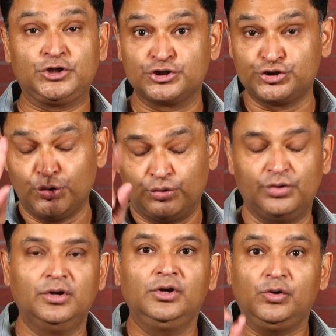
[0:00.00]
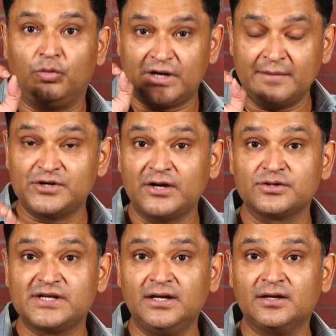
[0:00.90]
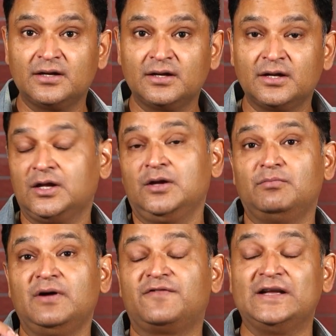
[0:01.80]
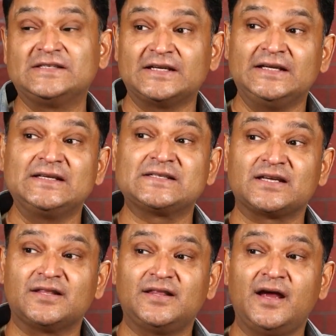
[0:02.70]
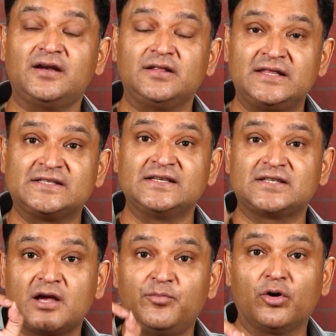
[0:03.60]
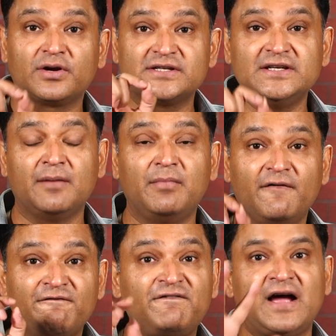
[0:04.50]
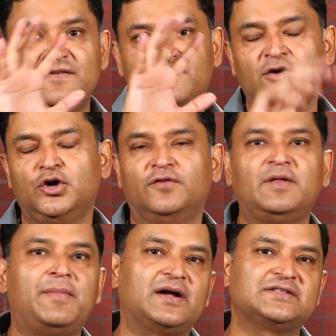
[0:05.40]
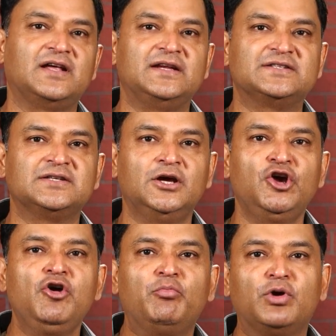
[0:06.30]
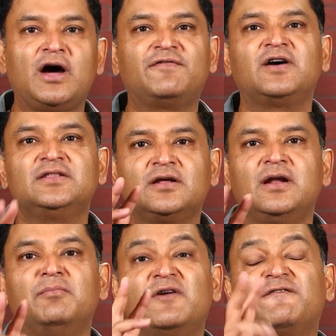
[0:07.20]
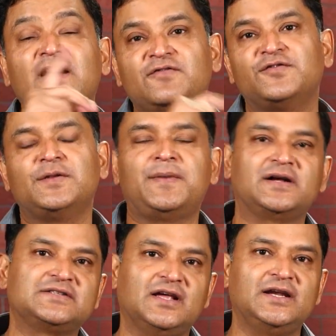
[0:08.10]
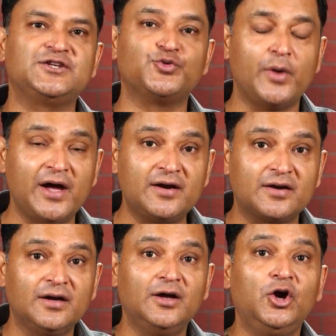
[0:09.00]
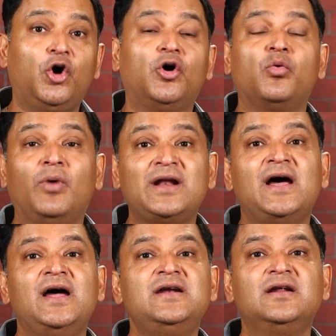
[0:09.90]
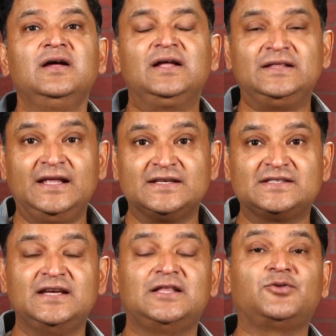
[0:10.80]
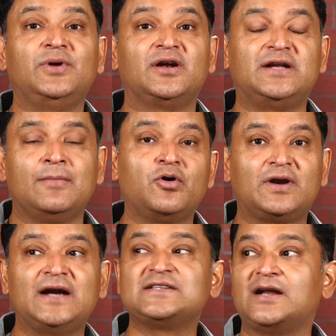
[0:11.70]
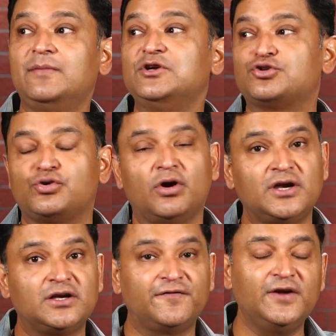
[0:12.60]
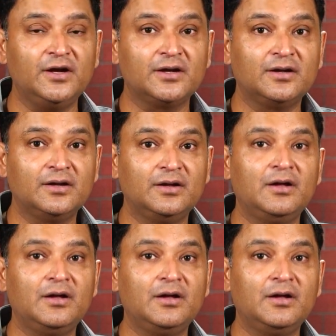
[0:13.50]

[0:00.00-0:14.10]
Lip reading: So, what I'm trying to say, my friends, is that this is hypocrisy number 5 of the Pakistanis. Munafqat number 5 of the Pakistanis, where on one hand, they say that we are Democrats and army should not interfere.